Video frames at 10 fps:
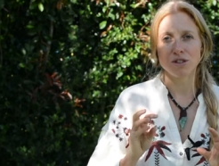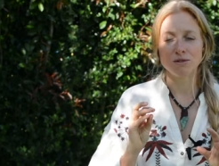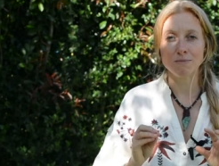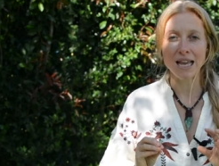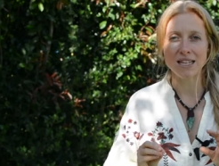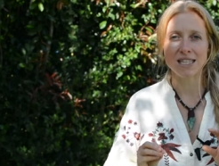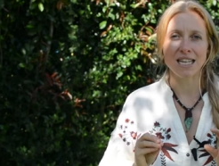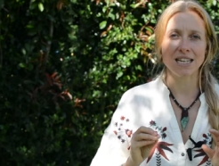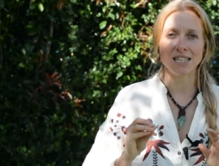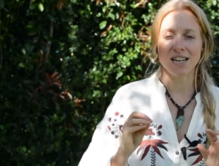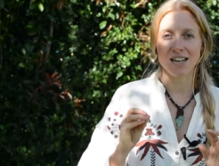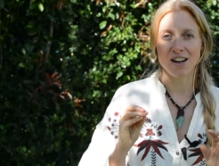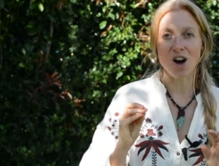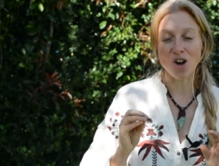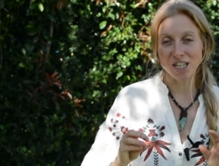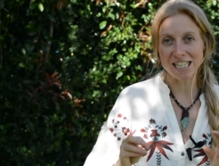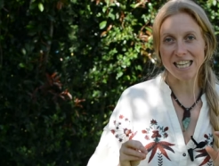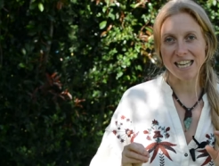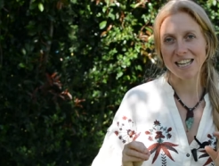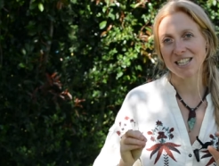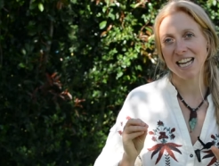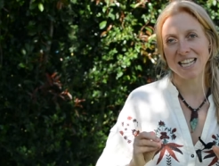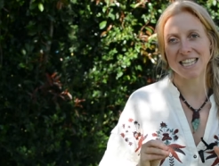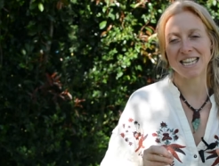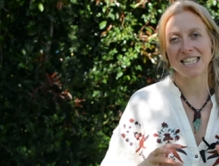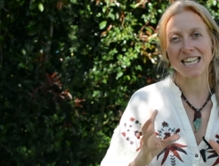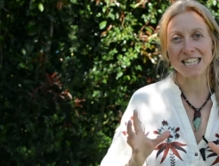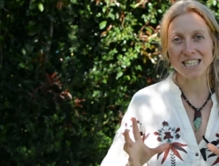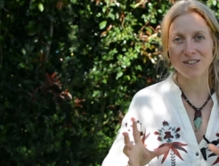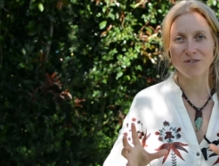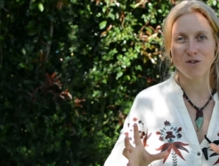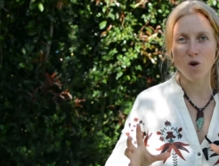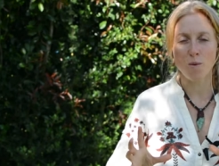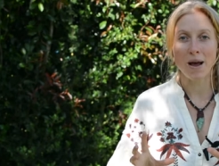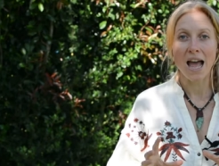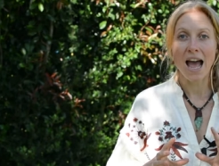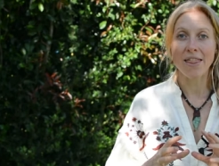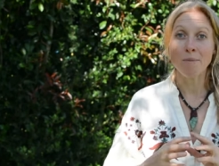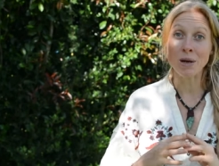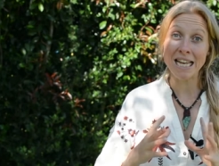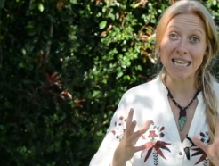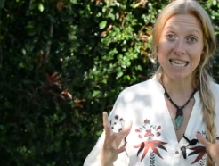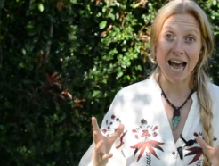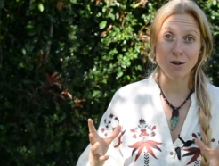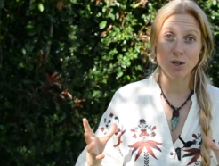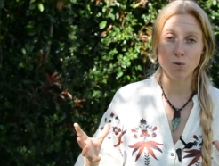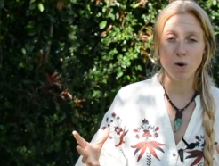makes it a hot tea and takes it in its instant form, and then when he's out at